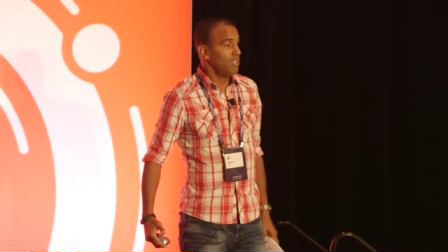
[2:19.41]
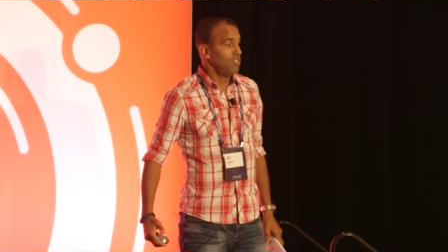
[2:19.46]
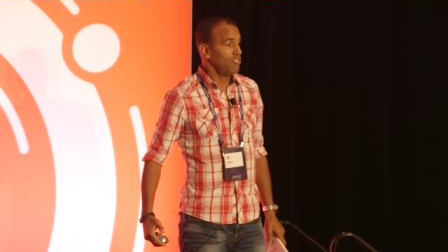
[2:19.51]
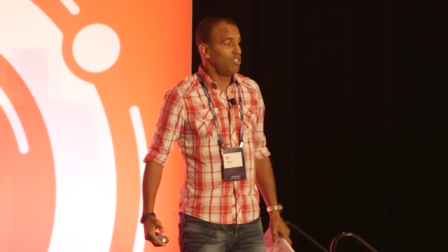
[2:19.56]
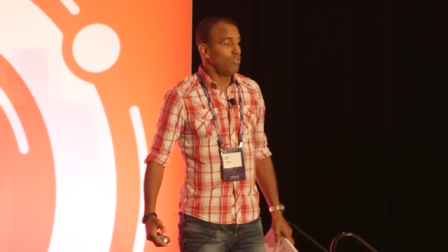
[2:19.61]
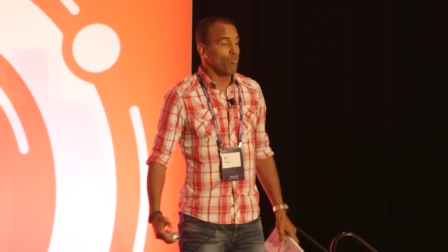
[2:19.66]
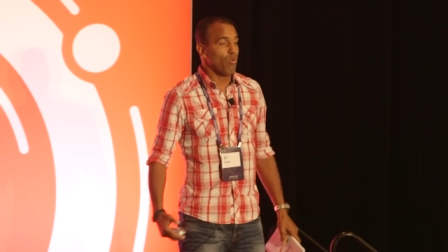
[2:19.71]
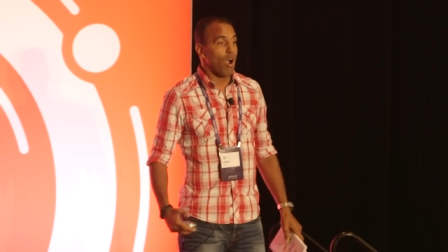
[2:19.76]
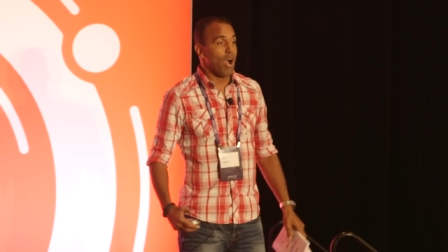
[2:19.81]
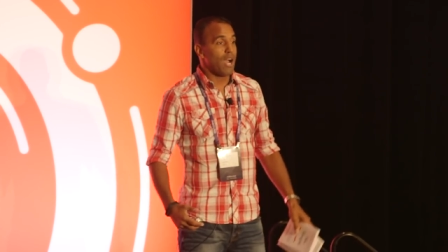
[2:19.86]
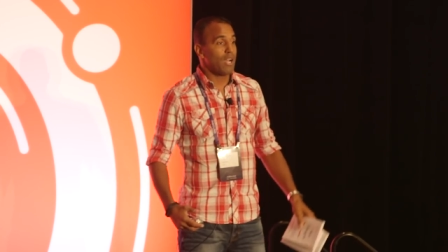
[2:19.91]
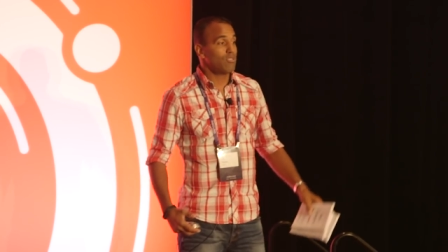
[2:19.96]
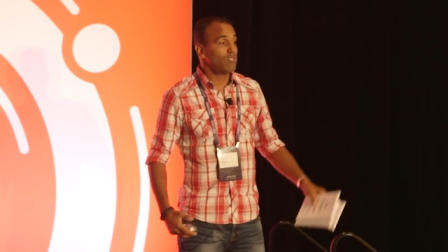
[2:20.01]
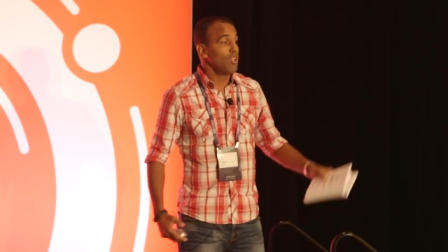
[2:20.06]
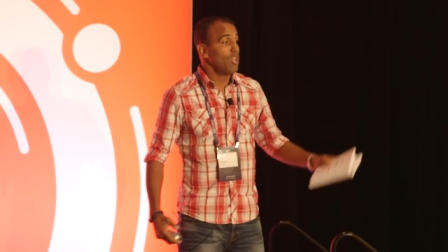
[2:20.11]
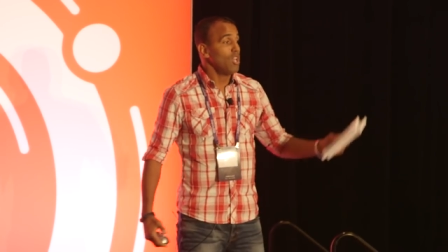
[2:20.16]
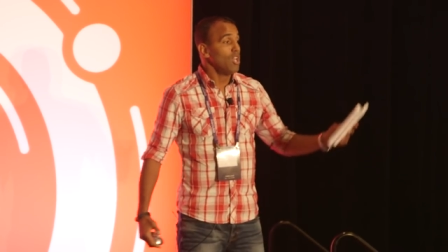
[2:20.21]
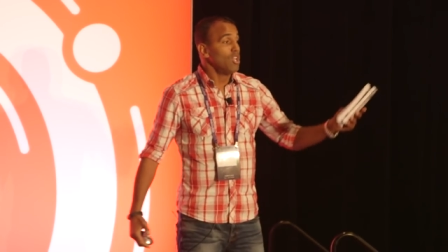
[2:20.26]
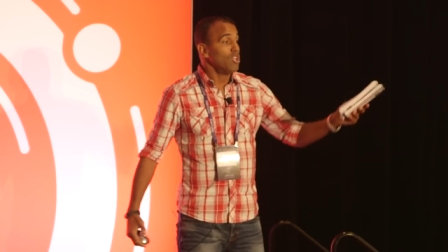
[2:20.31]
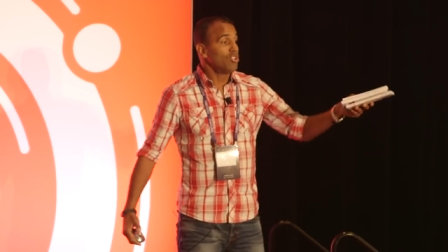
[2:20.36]
She
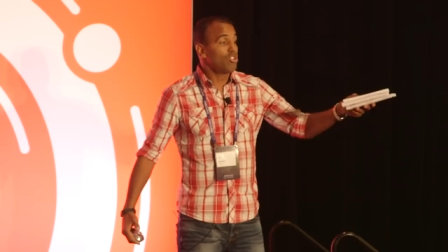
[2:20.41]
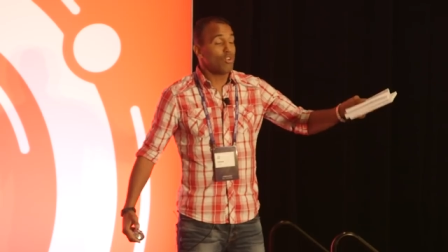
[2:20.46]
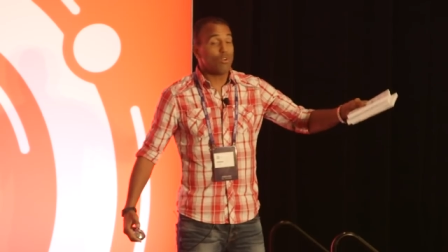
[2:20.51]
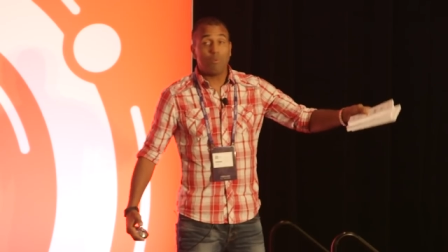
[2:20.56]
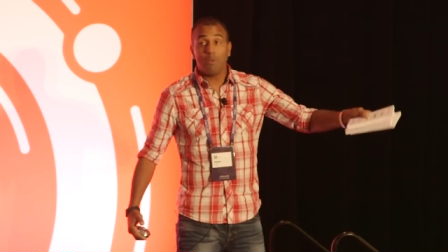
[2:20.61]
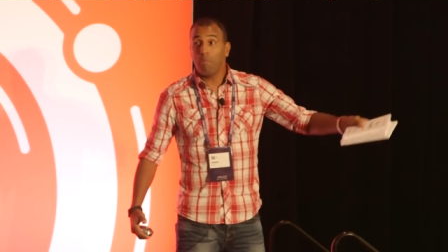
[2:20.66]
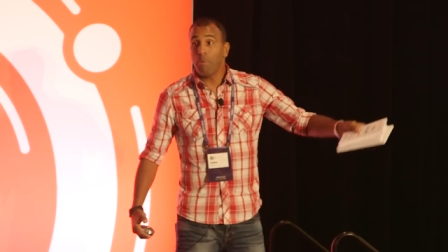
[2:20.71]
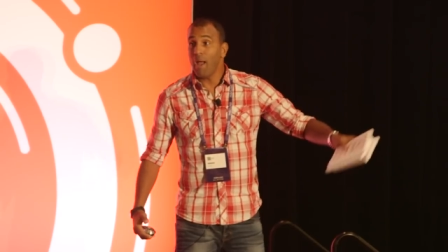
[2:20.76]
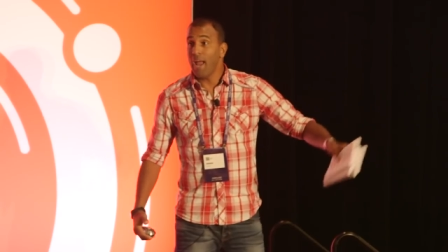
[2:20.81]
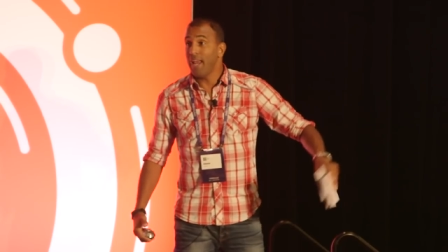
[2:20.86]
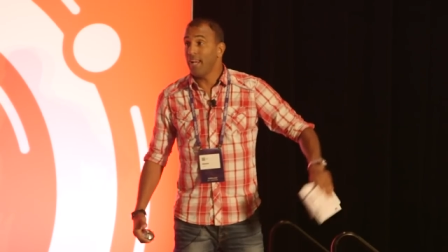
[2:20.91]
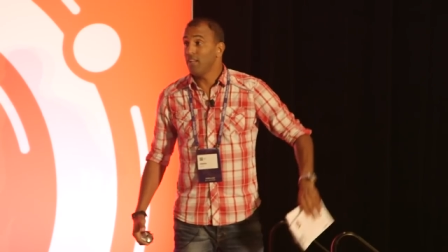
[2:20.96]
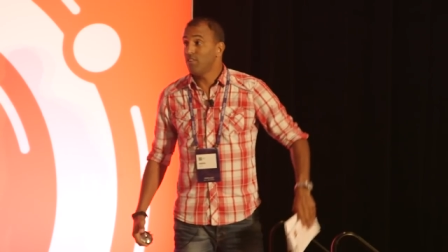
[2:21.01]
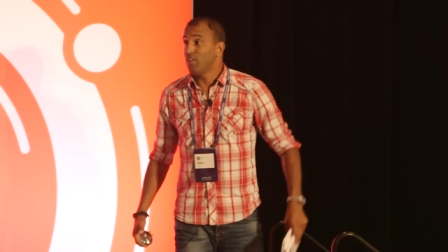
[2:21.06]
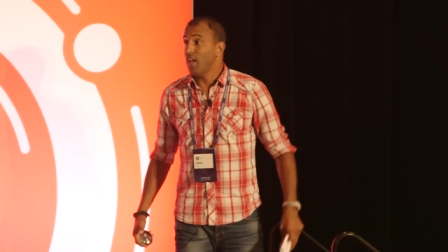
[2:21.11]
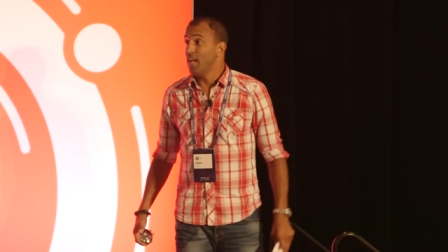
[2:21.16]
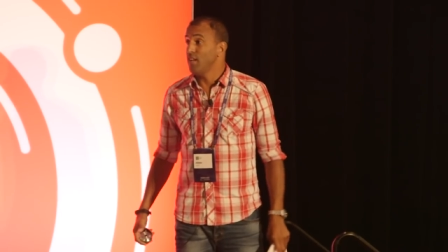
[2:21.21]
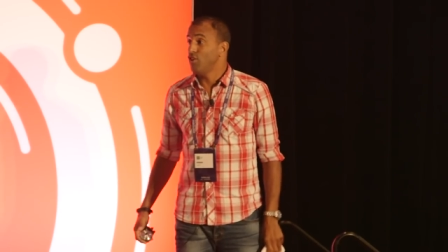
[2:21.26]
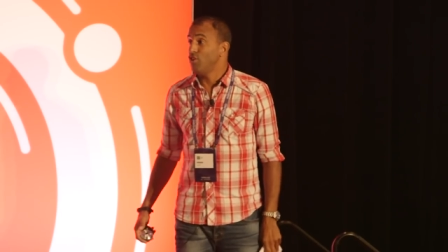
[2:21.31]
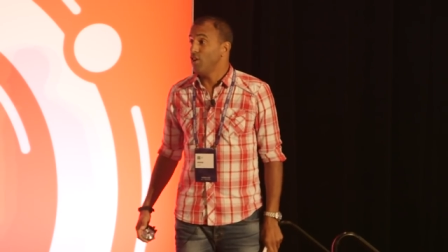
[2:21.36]
rocks. She will be paying
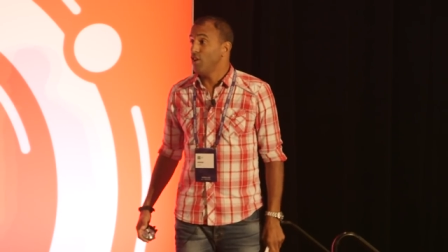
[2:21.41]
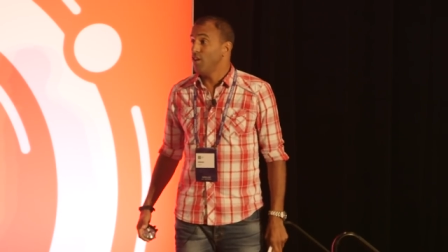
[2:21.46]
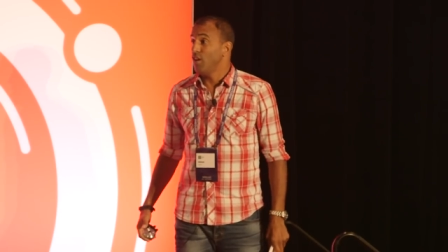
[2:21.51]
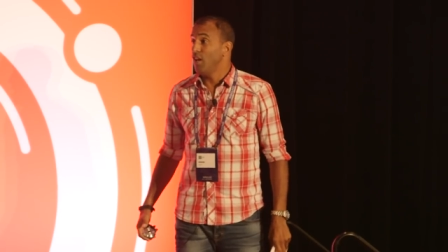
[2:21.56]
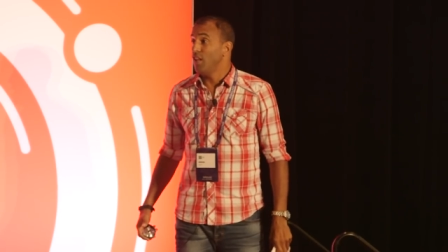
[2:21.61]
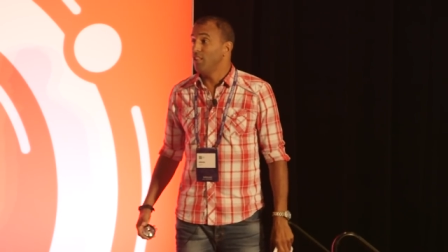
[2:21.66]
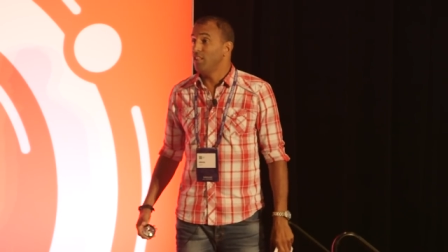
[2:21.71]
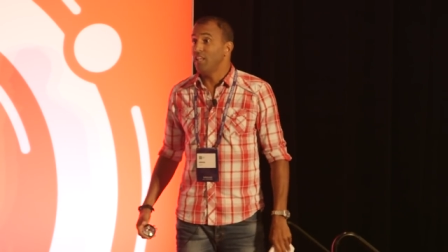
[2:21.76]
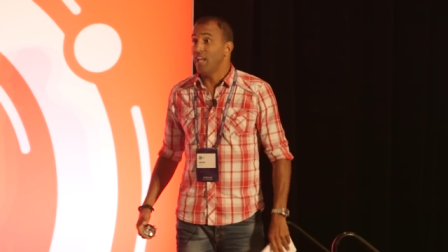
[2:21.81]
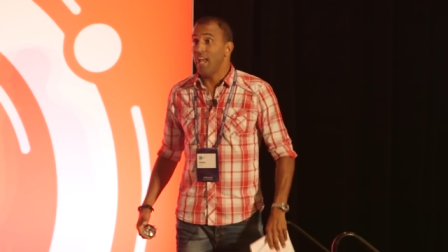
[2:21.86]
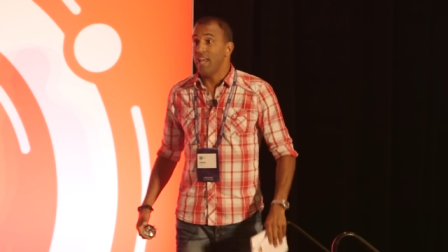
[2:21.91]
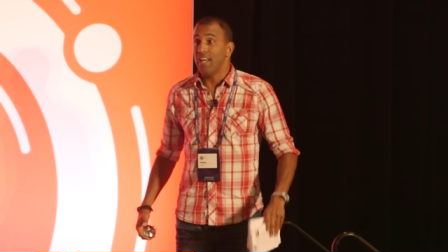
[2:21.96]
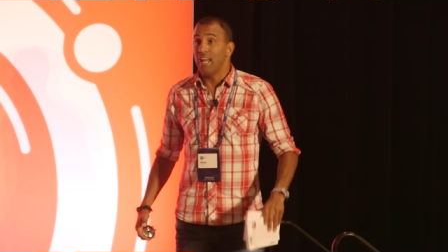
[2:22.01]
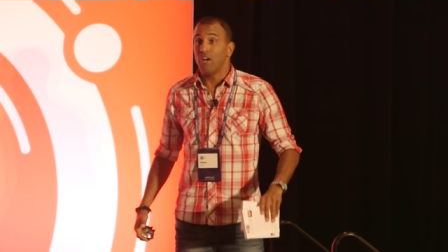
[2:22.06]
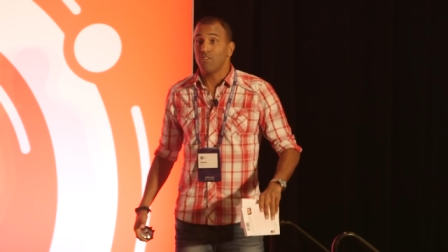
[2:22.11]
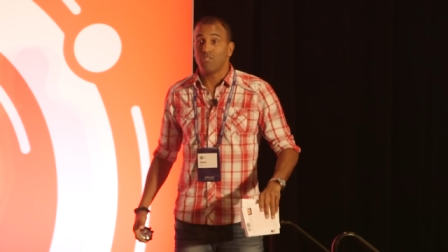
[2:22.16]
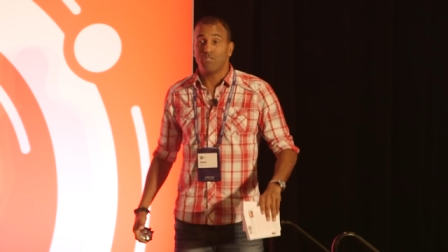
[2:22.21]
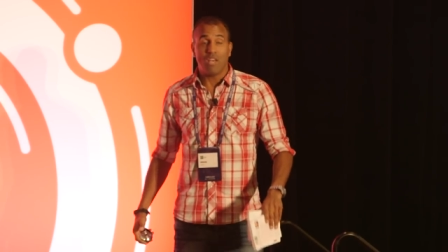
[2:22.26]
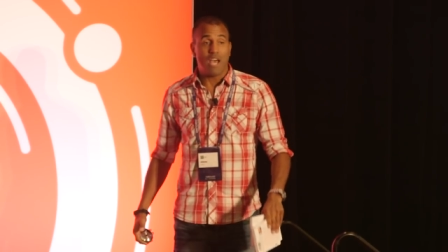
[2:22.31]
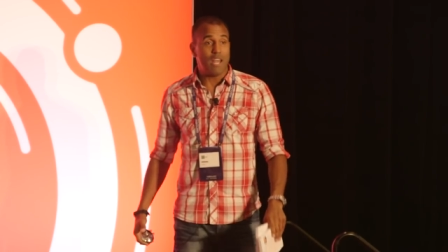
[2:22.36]
attention, and at the end,
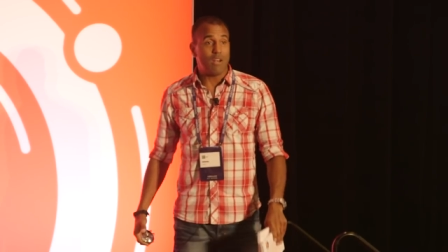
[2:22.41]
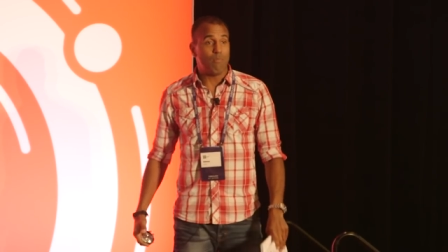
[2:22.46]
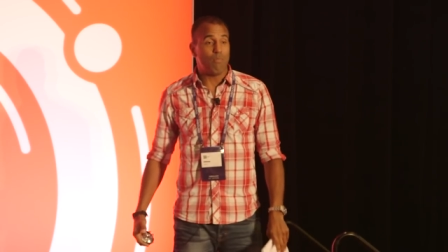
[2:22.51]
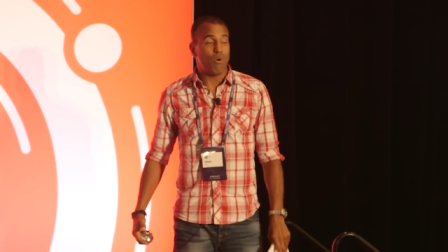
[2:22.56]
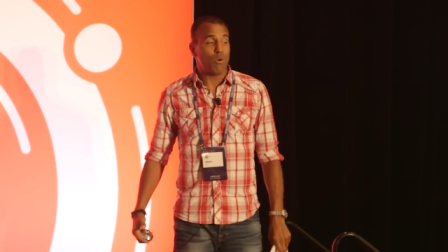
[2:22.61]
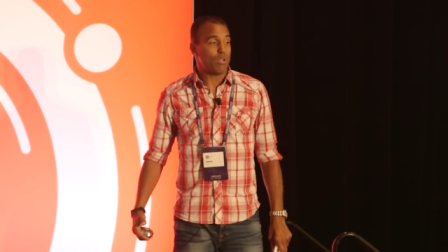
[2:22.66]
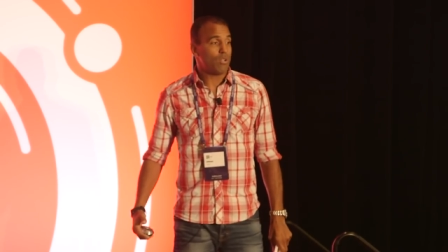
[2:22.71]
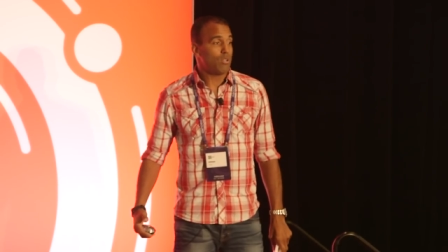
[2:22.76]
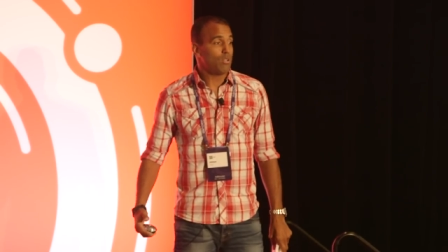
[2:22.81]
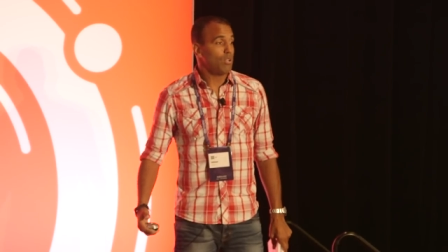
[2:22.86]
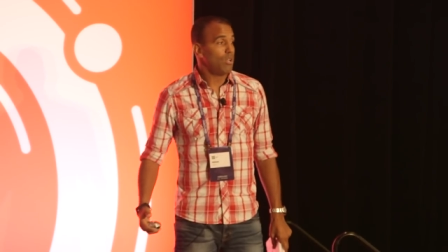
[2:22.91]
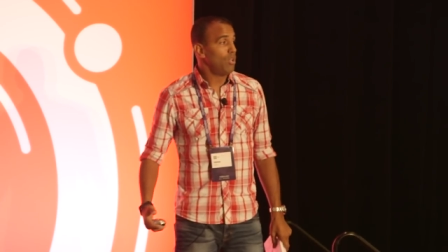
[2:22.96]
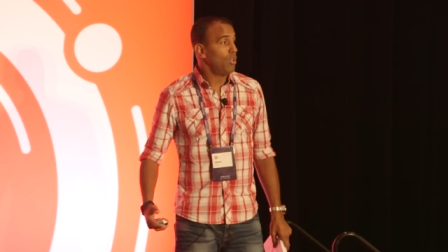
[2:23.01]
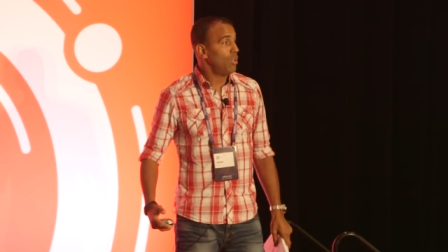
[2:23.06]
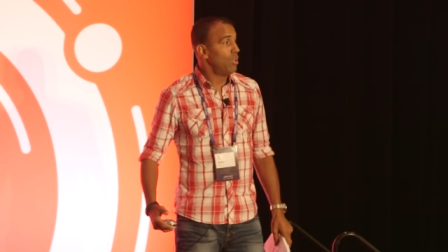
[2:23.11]
I'll sign a book